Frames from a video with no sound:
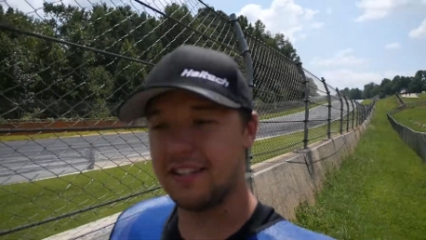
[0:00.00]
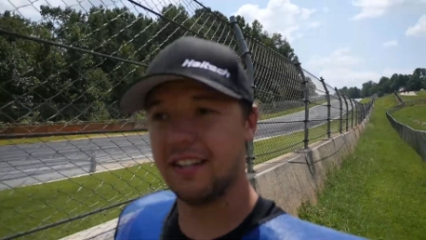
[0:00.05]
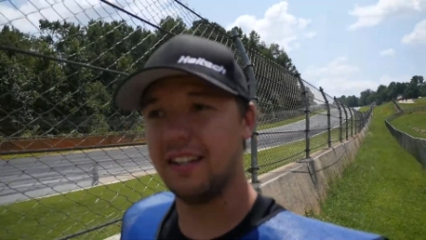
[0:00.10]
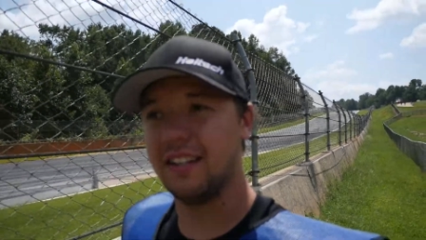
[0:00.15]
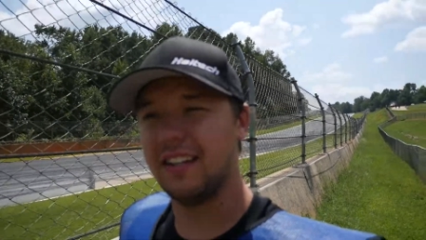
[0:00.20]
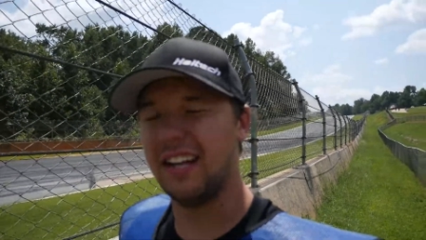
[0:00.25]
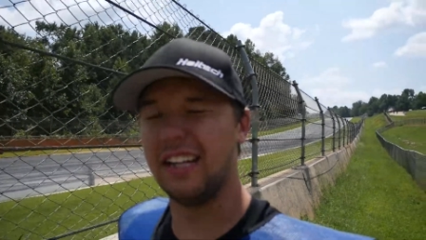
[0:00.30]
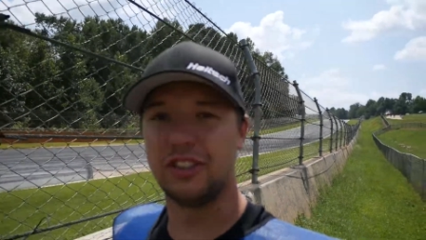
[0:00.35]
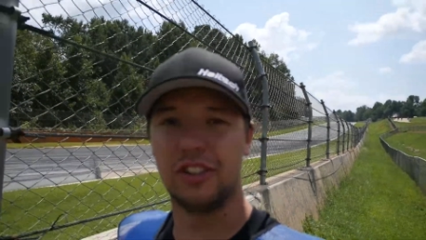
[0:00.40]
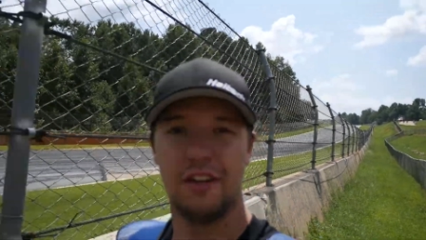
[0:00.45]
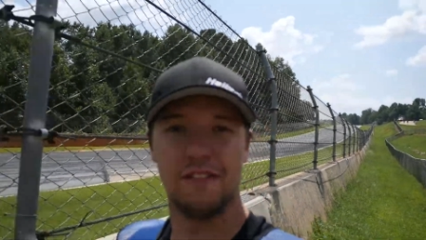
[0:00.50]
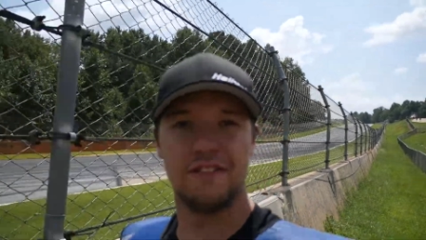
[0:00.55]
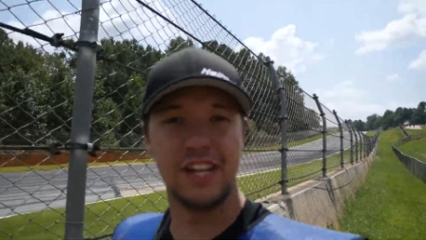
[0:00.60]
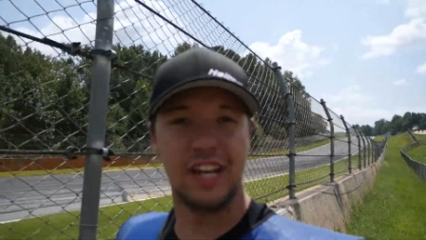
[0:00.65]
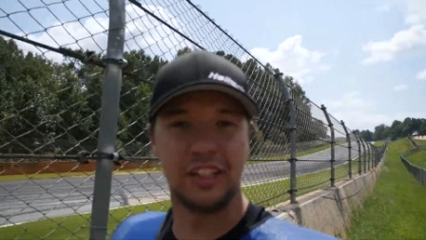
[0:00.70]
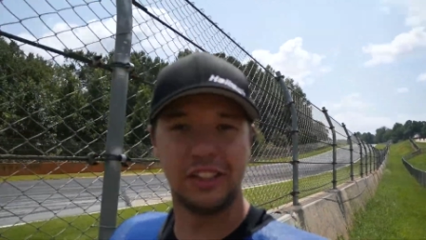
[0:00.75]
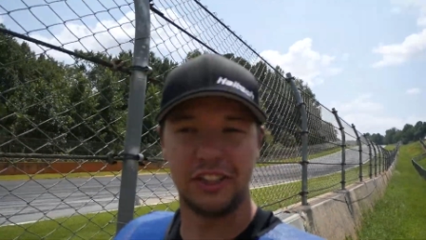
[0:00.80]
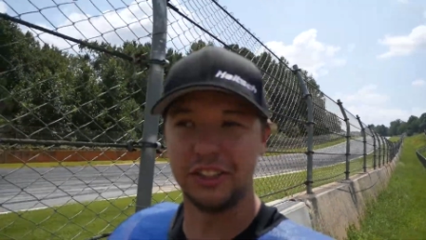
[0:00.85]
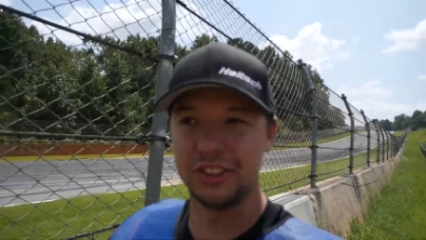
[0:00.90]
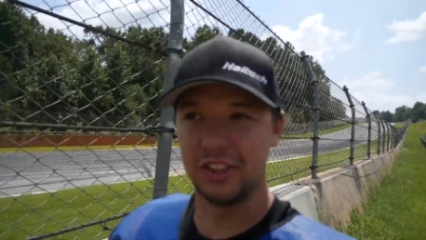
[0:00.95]
That drift
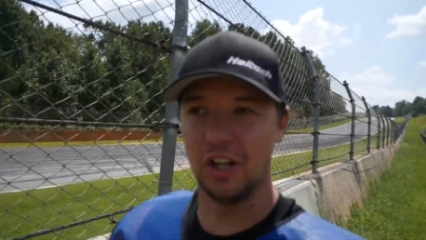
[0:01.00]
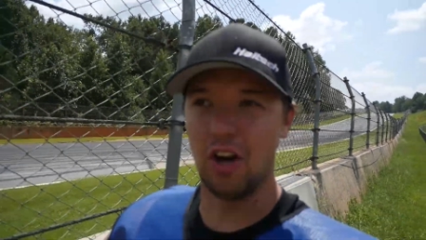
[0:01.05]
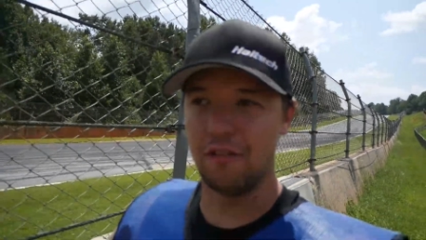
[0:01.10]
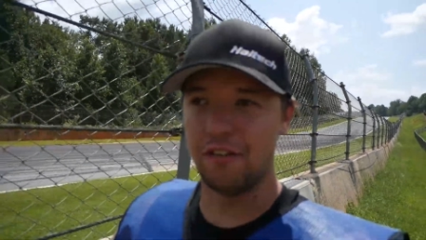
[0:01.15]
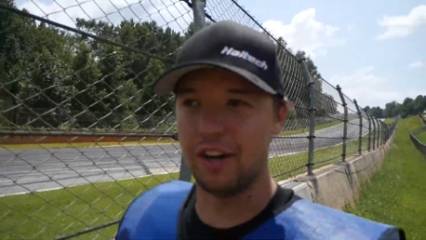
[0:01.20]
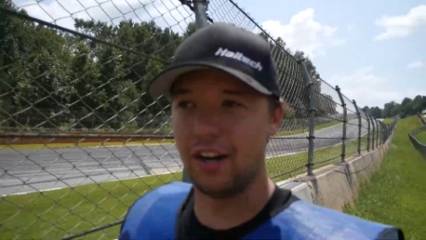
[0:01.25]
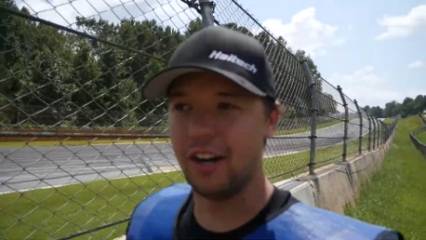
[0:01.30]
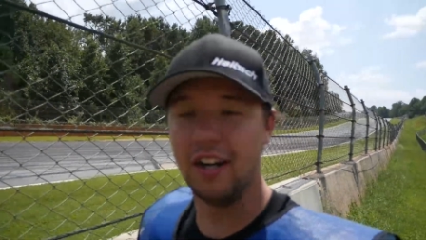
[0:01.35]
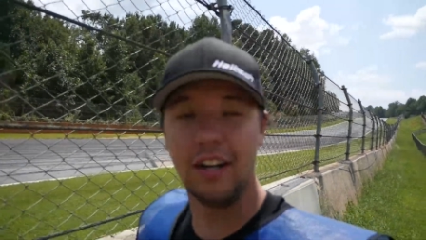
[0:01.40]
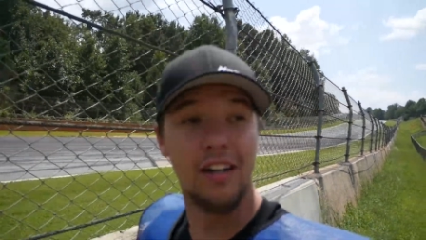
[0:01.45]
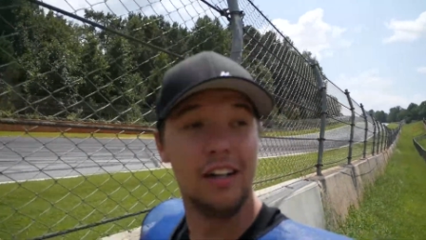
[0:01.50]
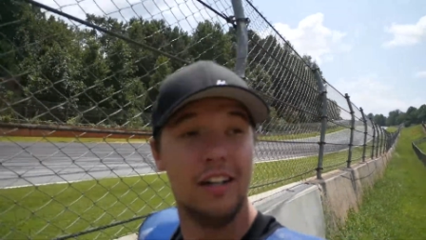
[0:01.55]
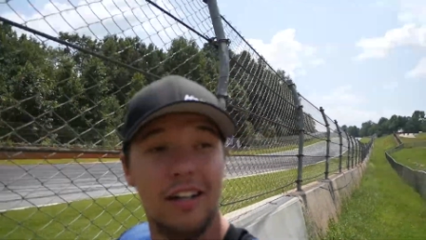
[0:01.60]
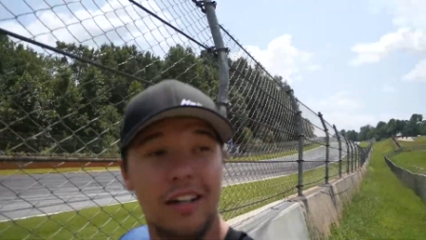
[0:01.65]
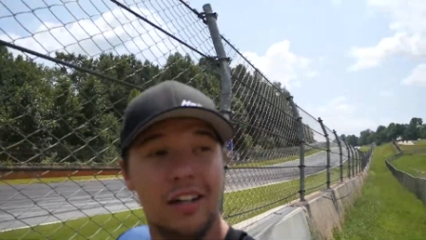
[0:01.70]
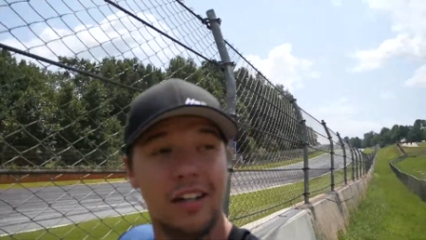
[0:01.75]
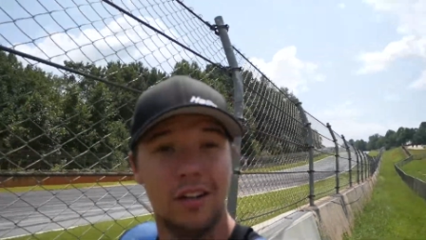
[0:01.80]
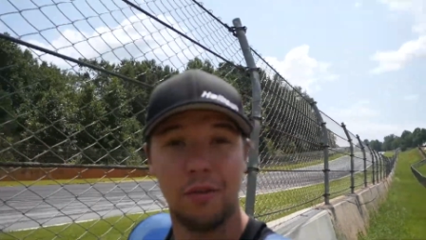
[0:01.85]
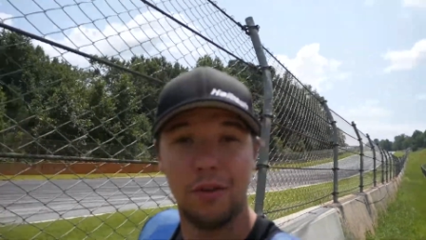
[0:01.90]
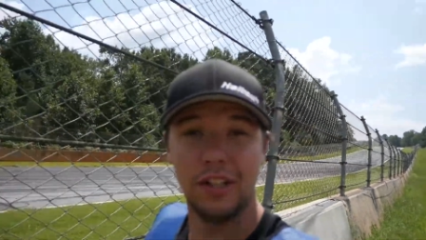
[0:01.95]
session's over.
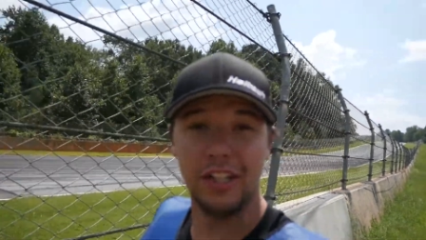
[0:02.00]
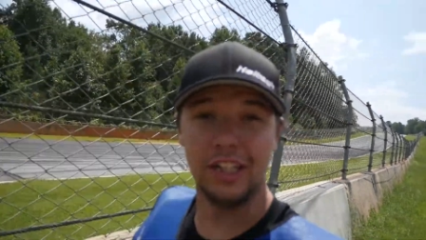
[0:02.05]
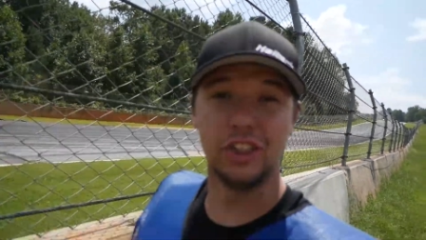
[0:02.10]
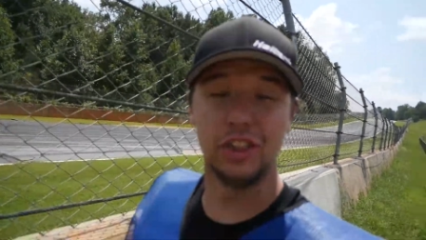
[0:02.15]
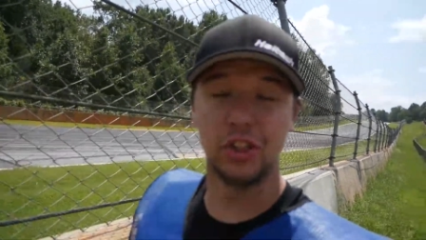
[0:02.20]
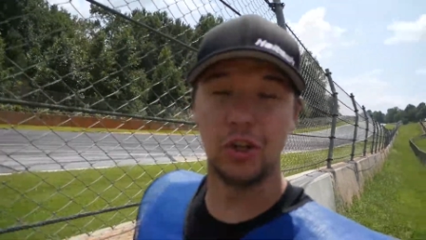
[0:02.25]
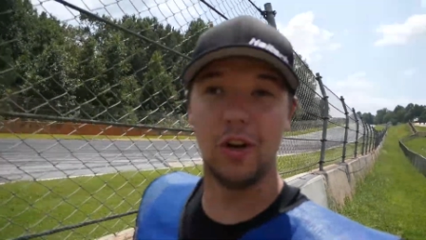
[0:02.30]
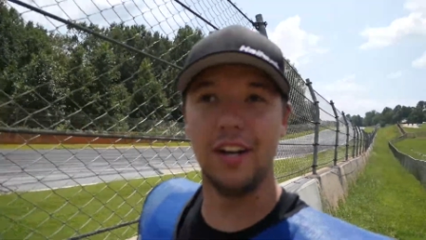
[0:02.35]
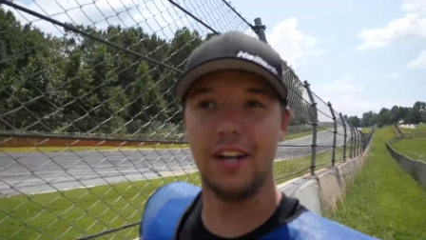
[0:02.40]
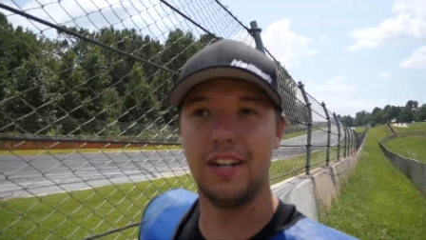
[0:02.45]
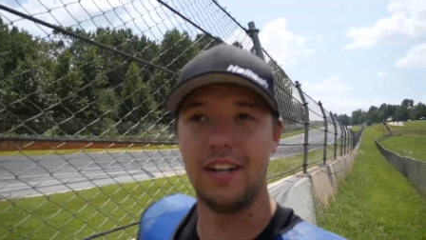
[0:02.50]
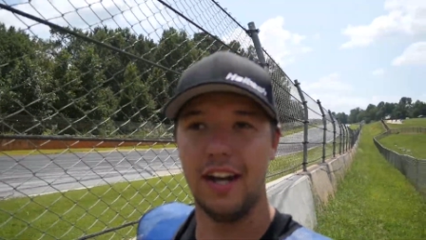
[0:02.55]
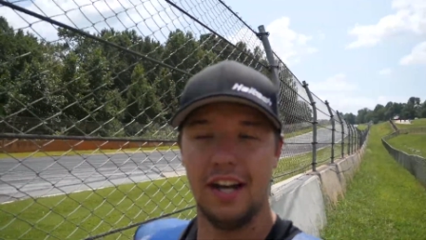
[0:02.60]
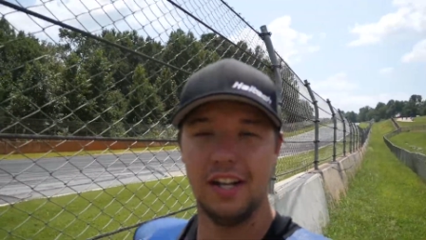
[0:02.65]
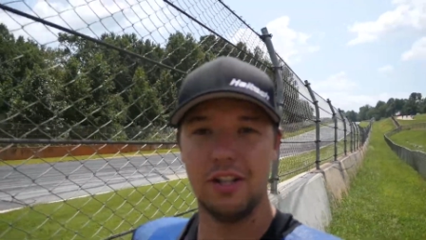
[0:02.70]
Really enjoyed